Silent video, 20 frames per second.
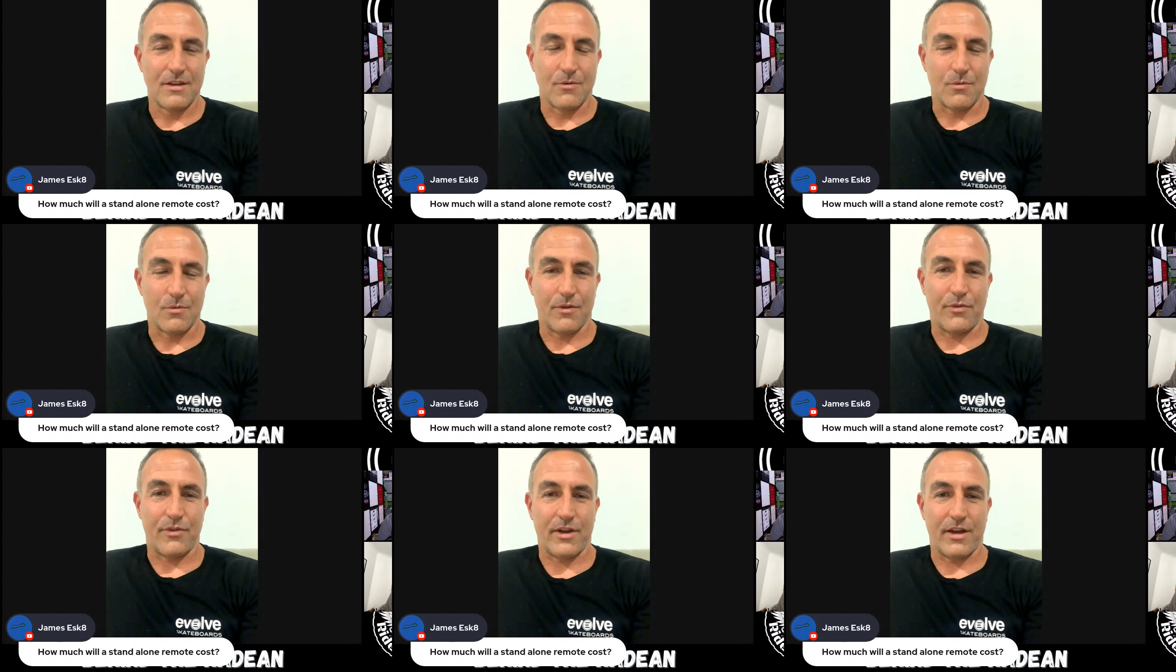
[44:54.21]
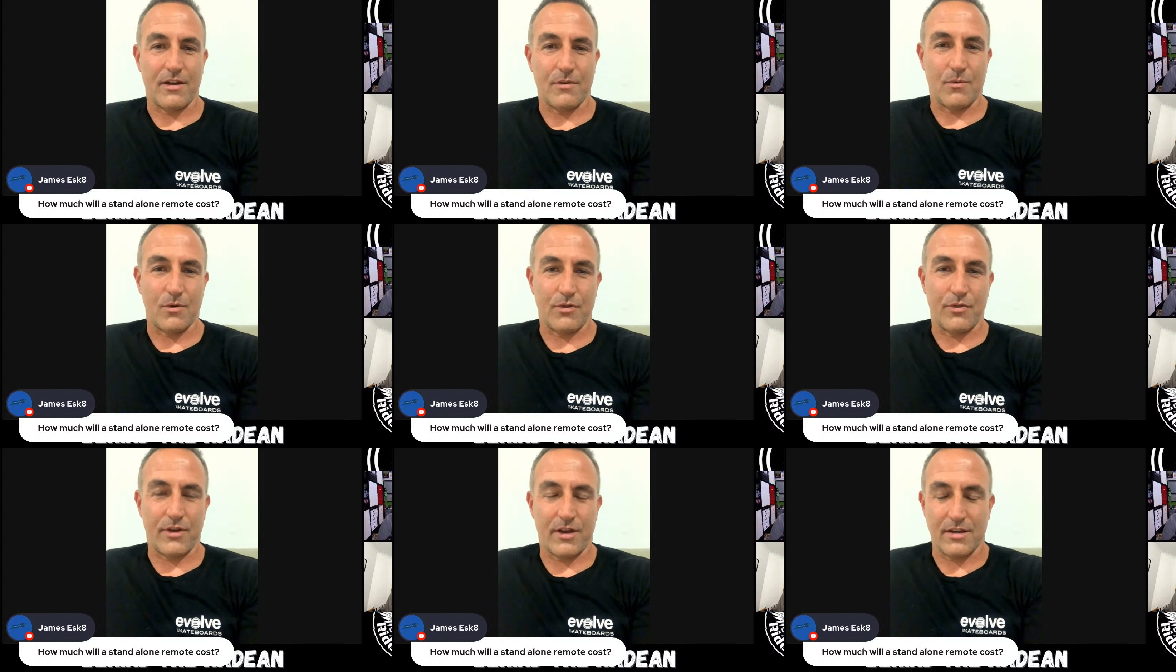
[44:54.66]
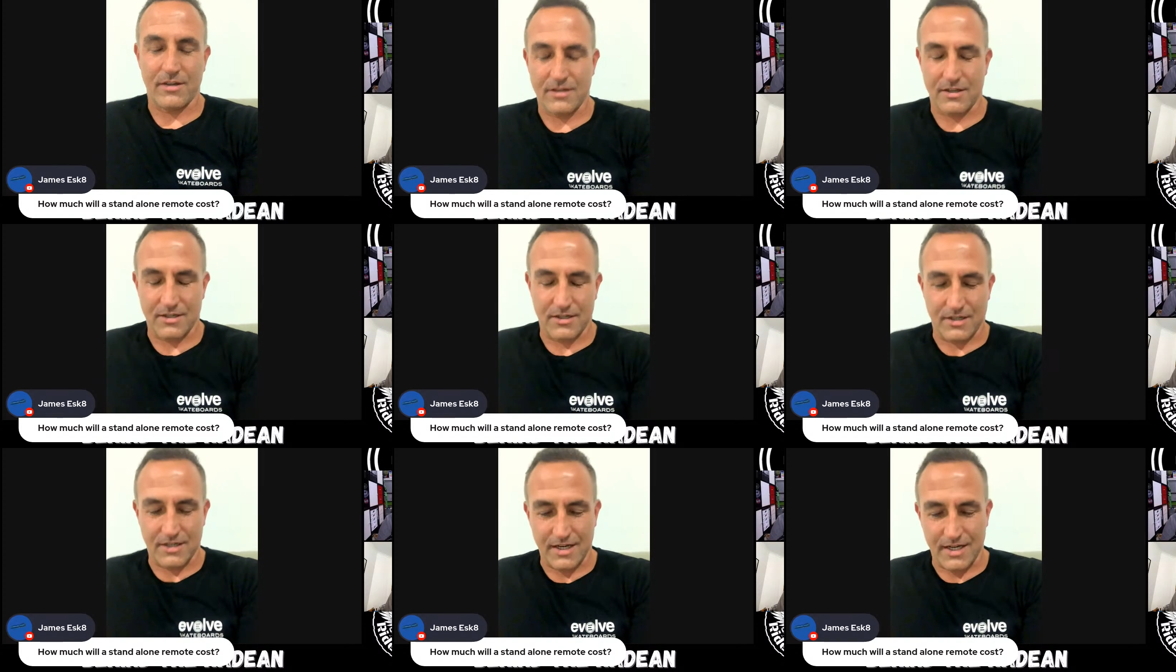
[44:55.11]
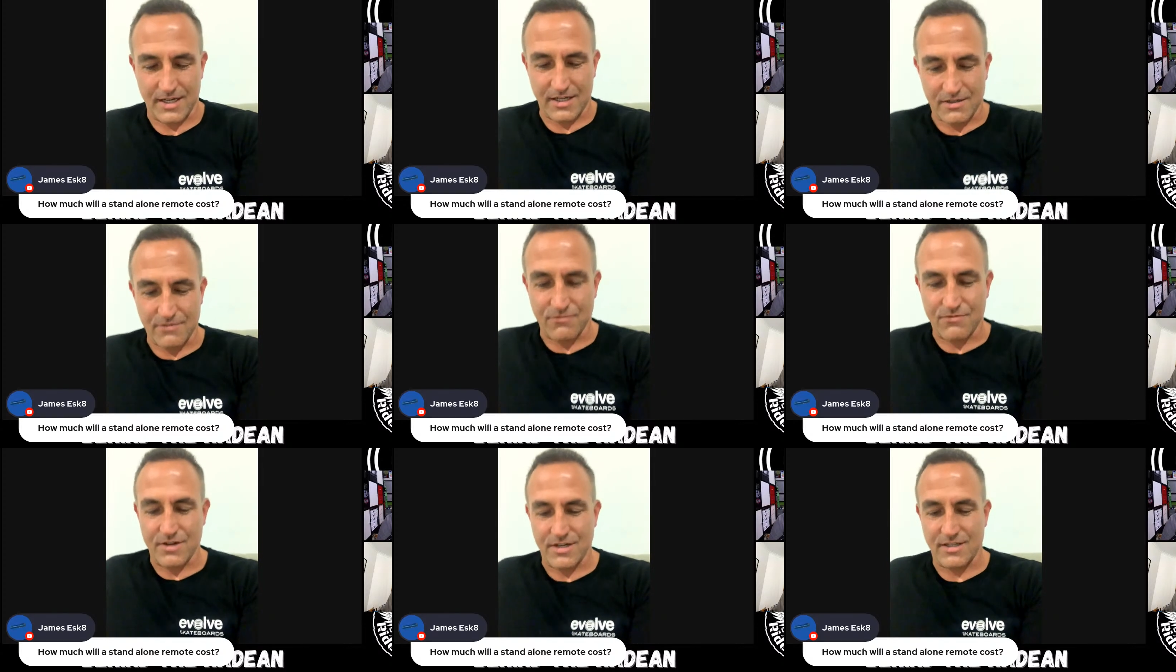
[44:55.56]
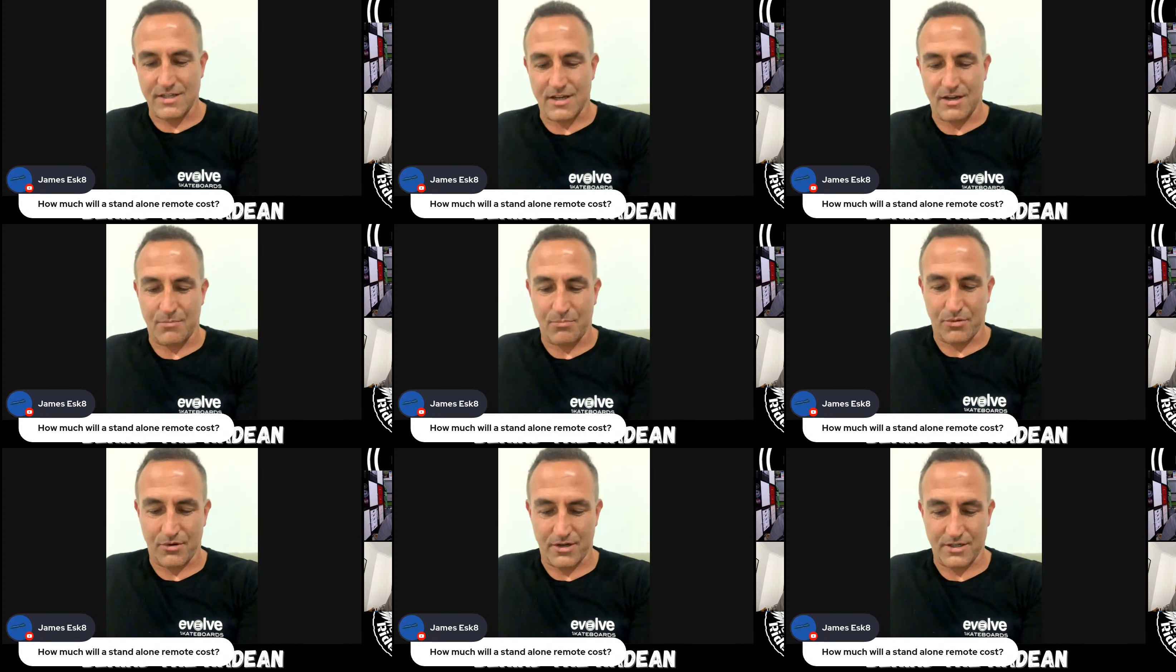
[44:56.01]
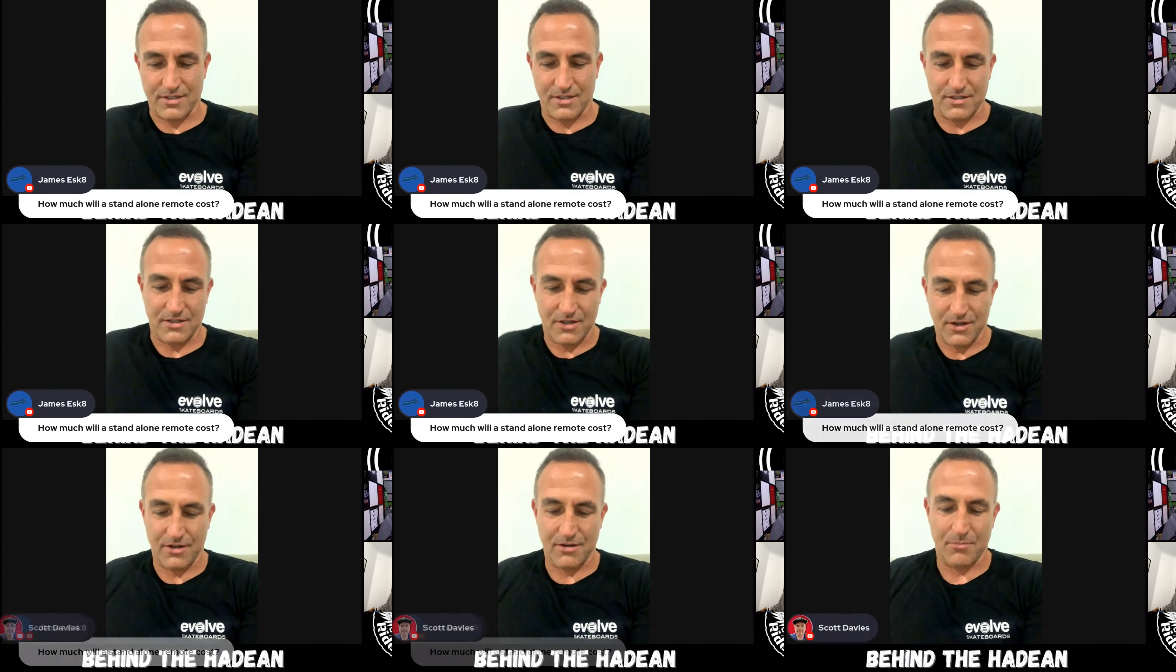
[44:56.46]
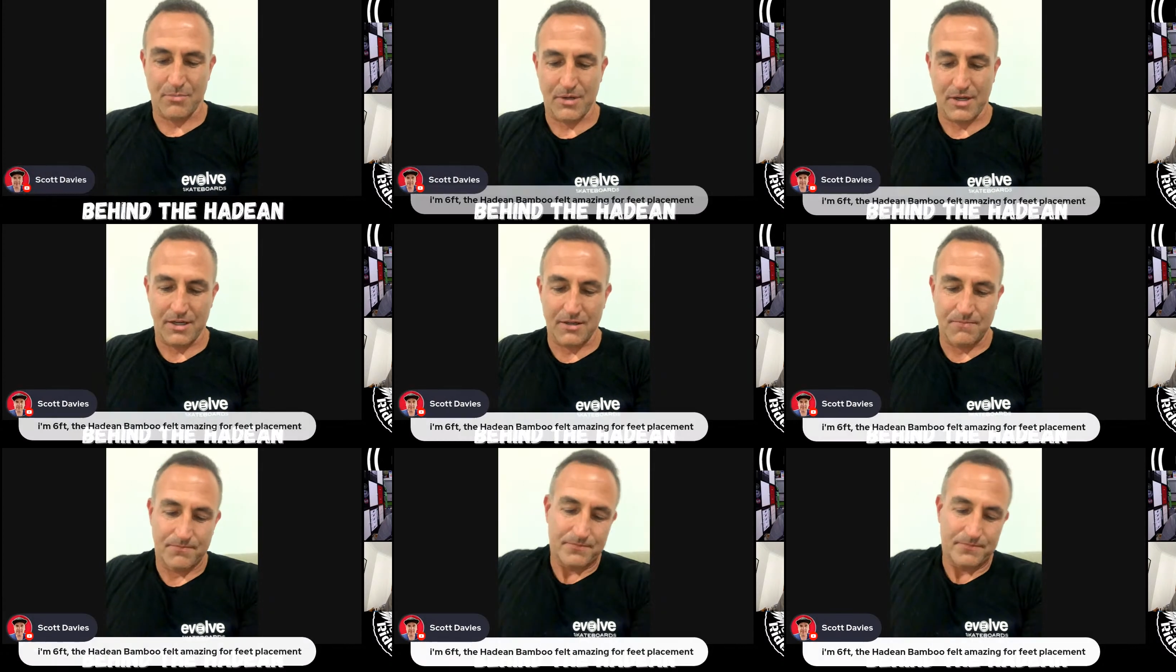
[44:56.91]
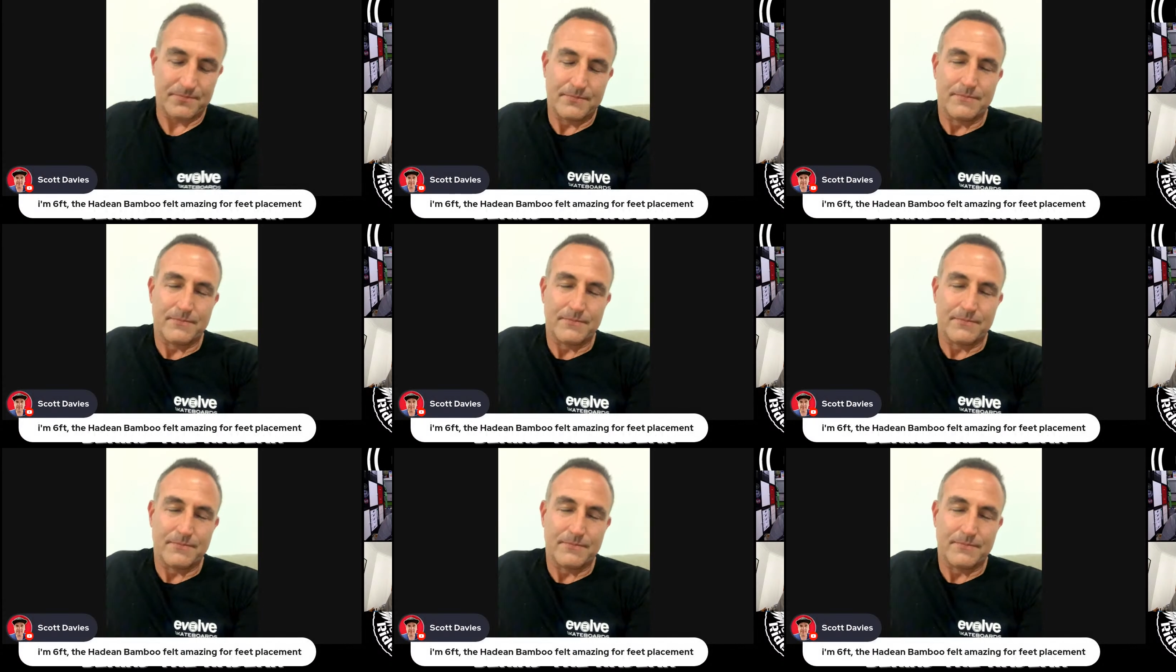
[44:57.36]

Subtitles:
what that end retail price is going to be.